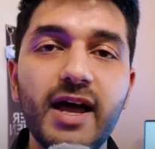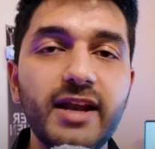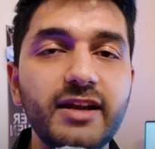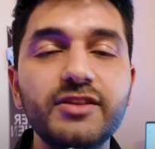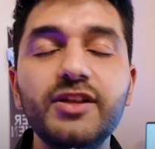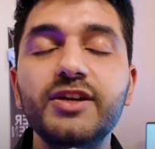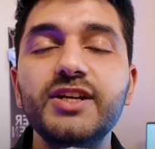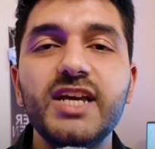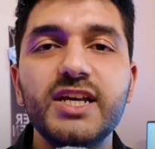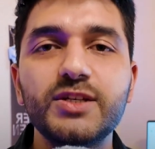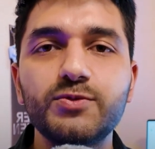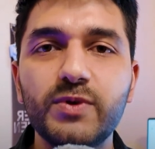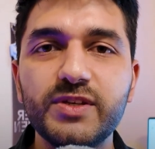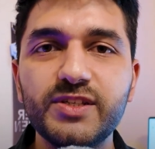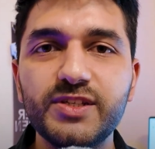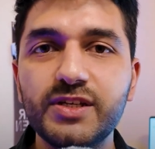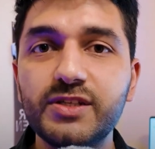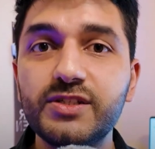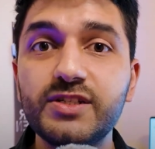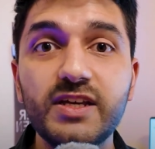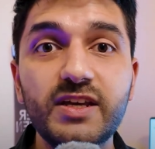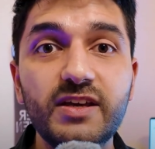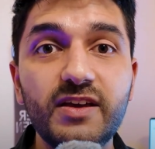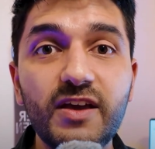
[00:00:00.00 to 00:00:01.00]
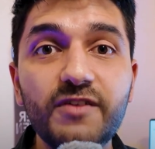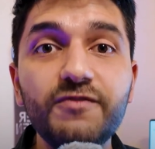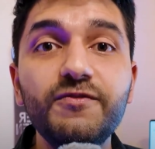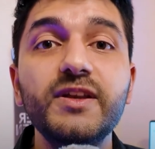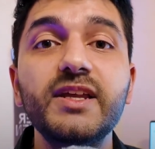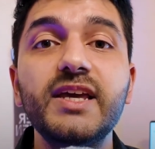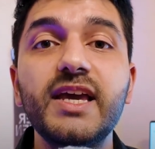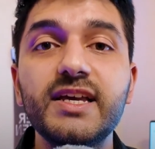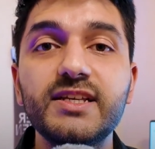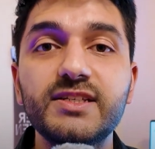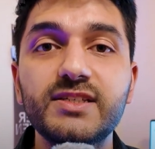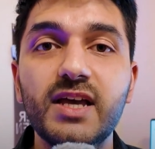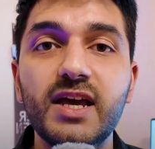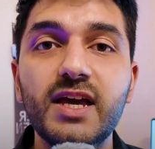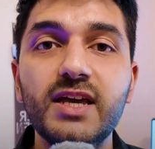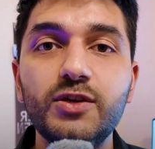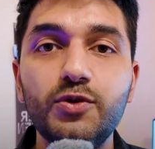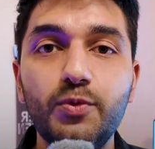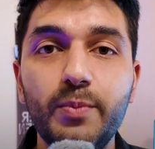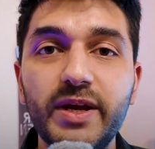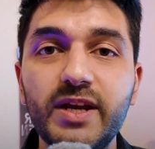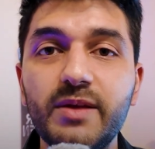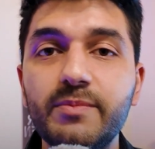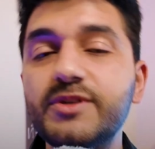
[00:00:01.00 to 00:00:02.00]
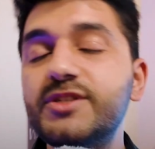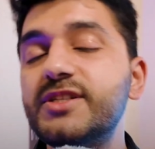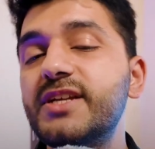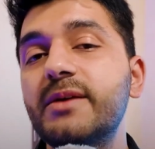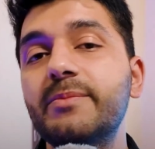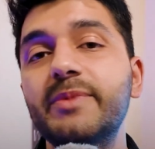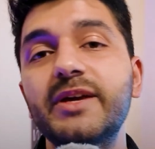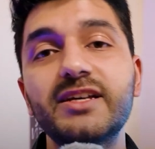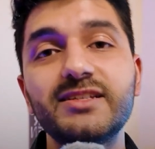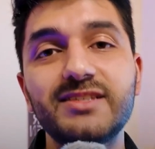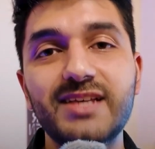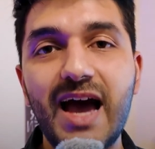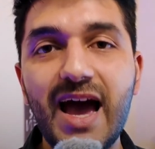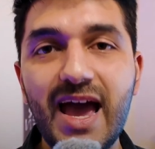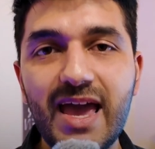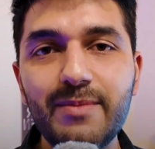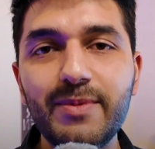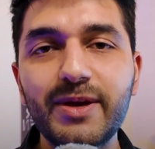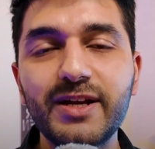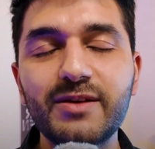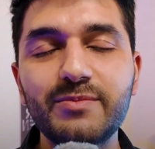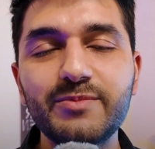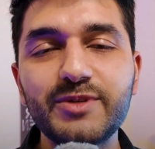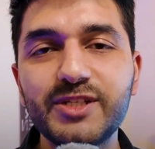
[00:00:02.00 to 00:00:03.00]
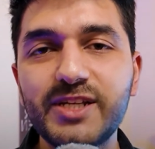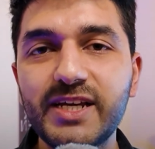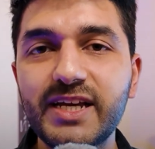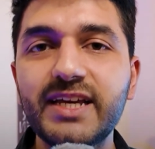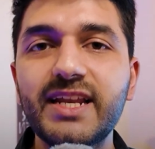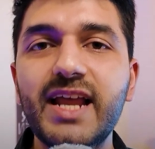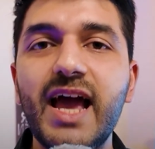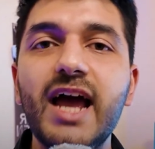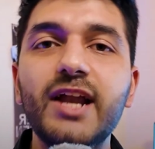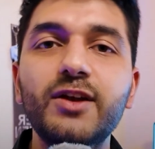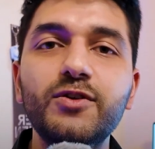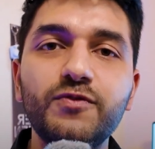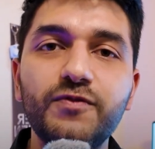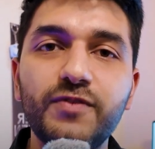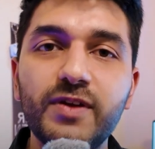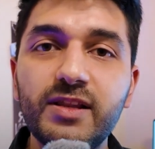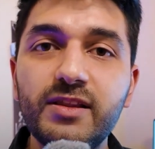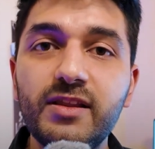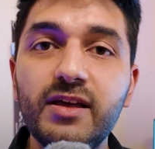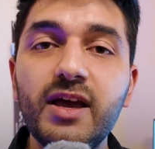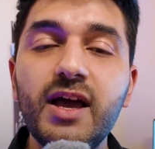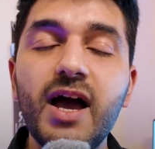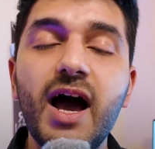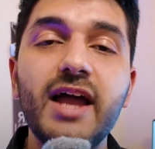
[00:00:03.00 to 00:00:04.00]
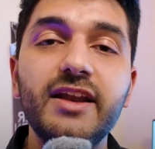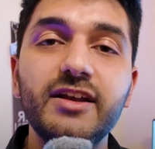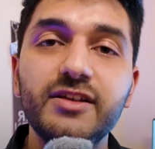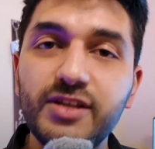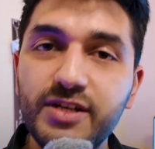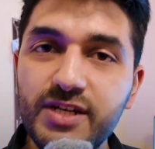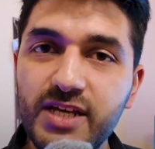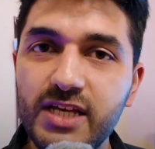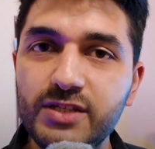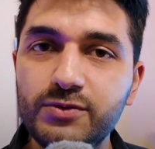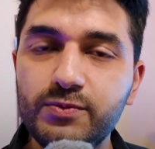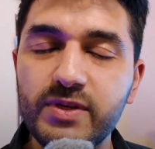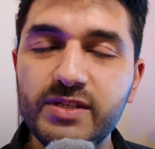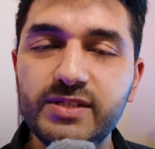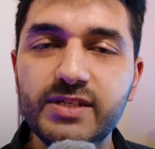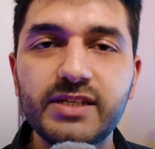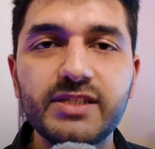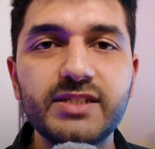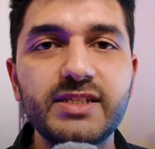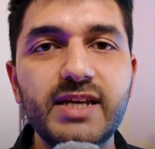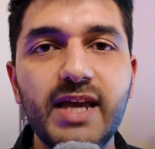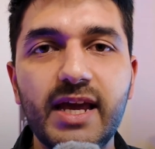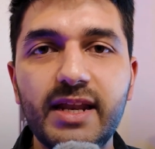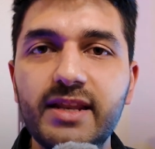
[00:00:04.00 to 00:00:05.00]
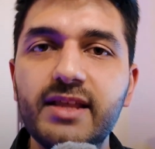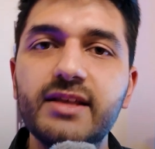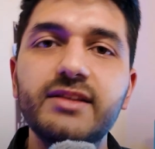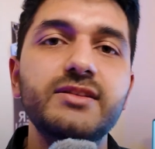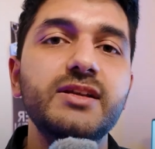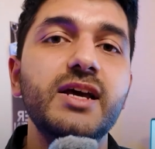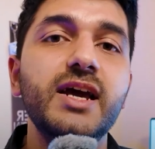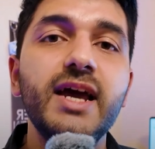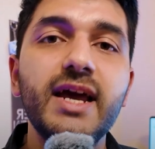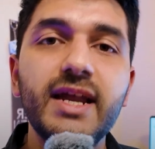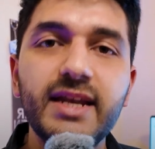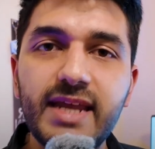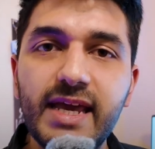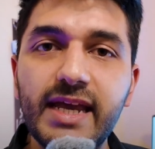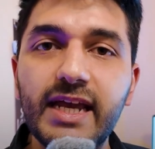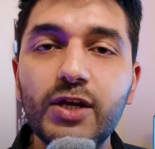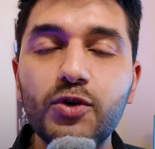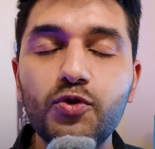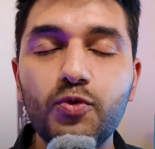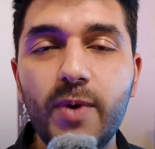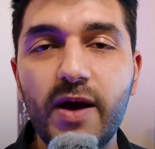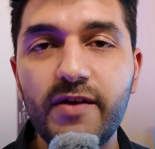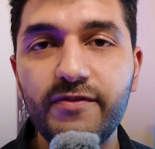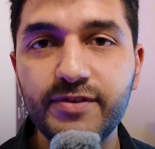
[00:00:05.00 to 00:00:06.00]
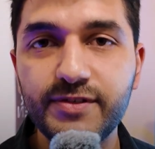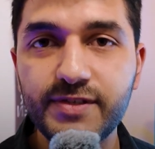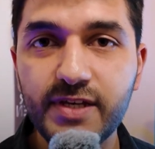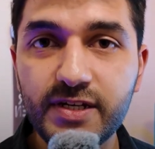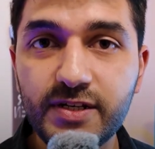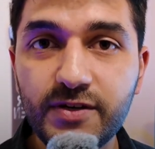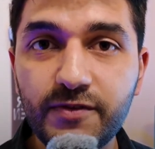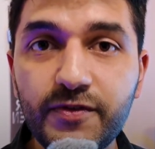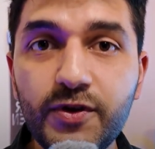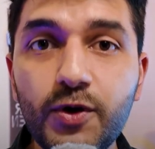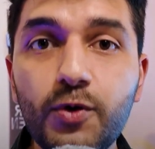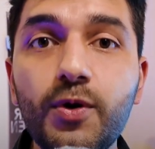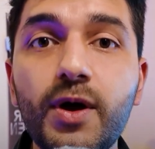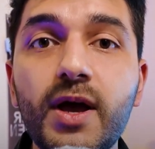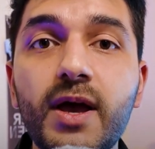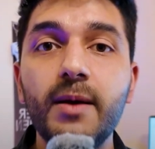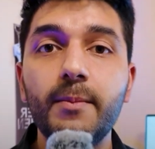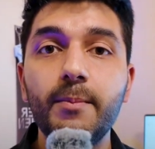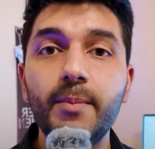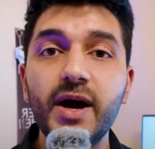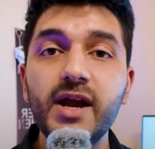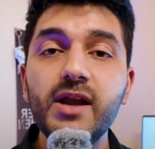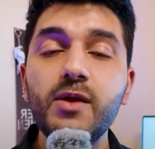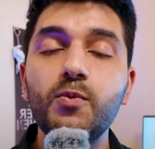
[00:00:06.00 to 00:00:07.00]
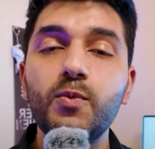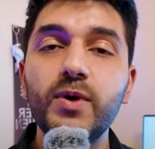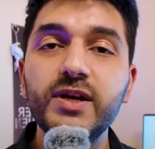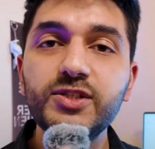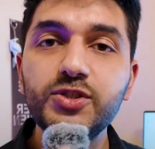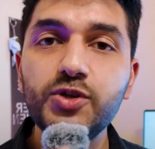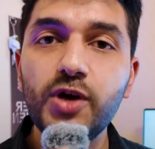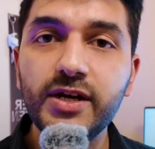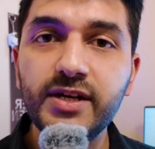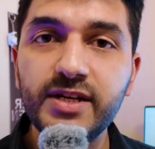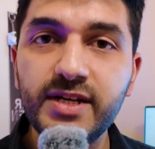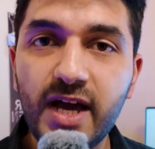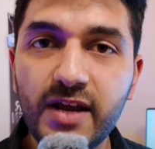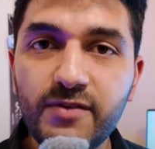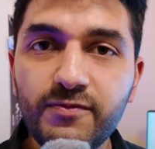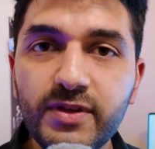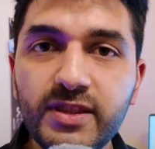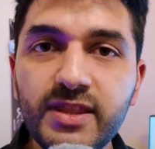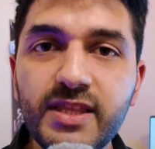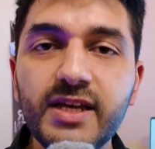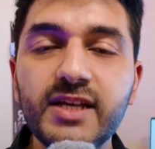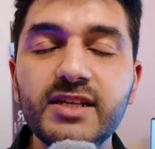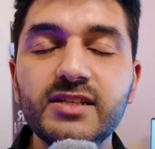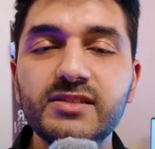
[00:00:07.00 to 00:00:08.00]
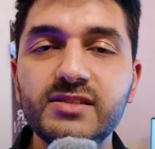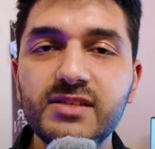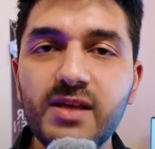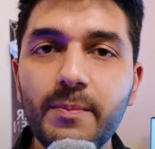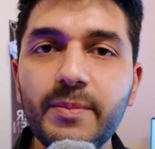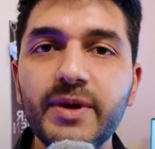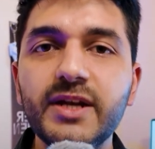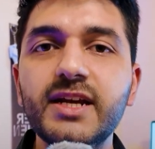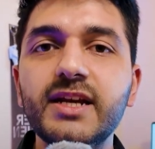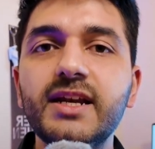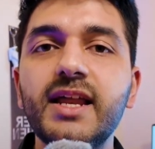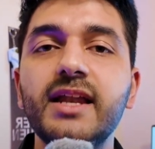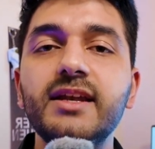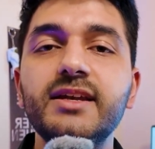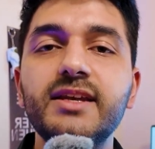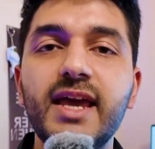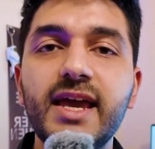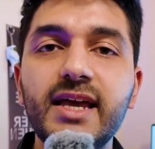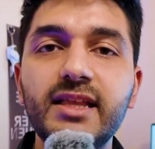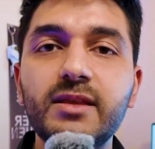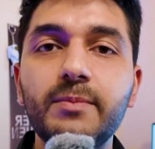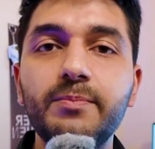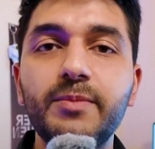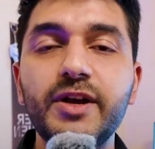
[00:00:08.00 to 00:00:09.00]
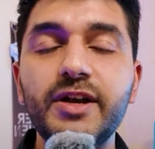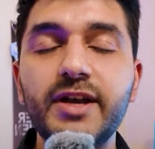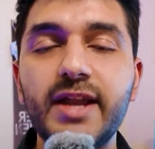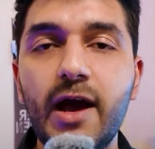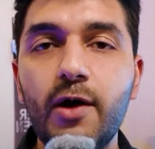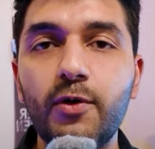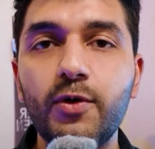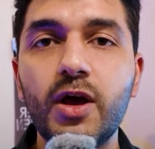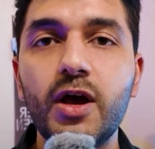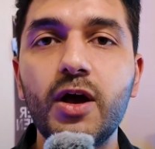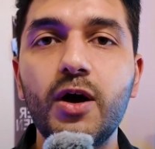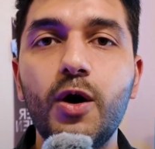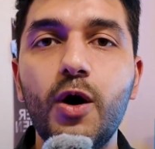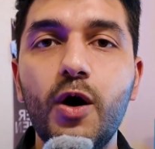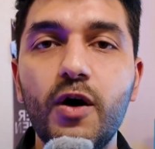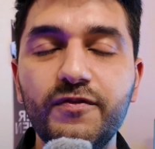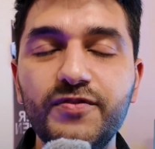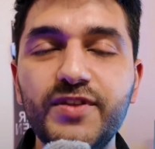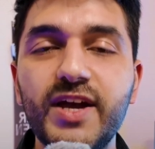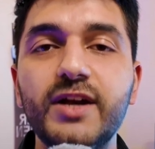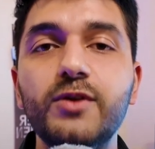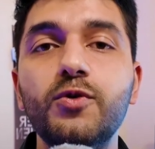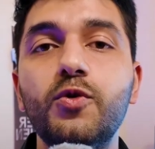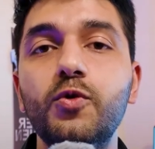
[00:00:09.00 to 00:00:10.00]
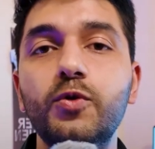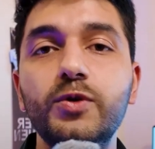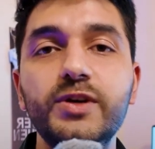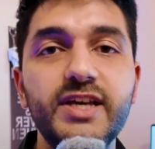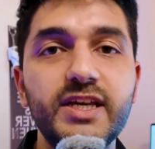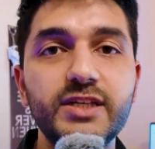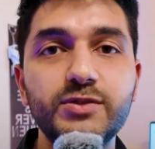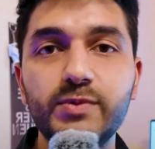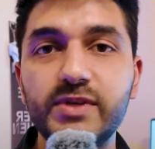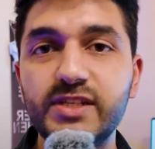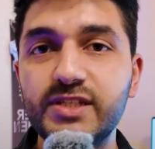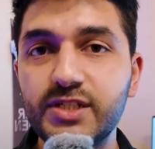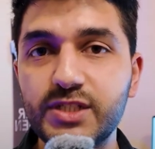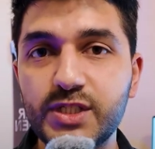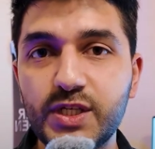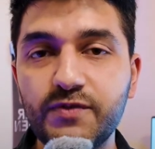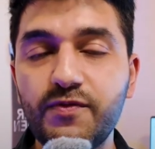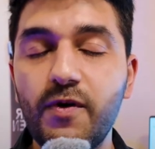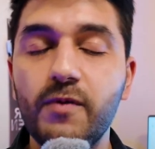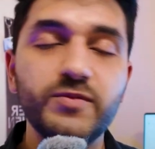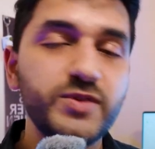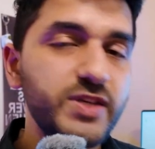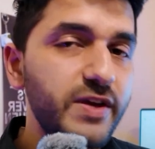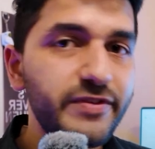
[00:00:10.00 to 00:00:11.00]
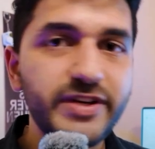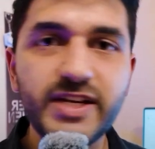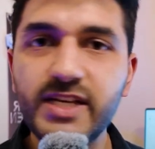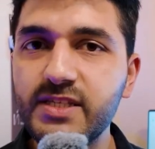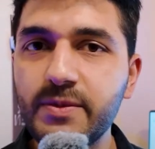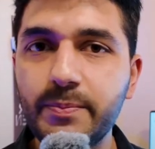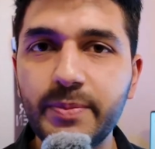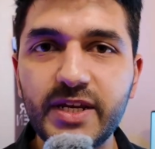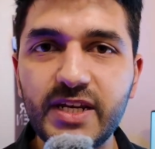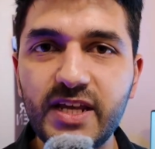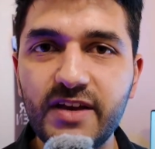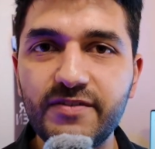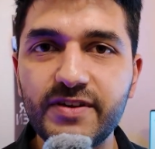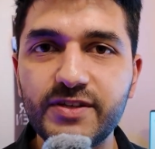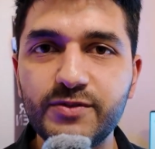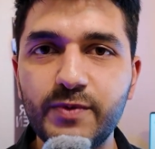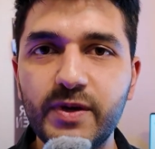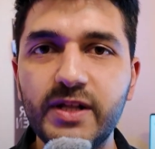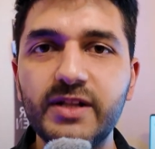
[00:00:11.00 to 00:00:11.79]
another DS-160 if in case you made a mistake, because I made a mistake and I had to fill another DS-160 and then take it to my visa interview. But once you are done with this, submit it and take the printout of that whole DS-160 form. Save it as a PDF as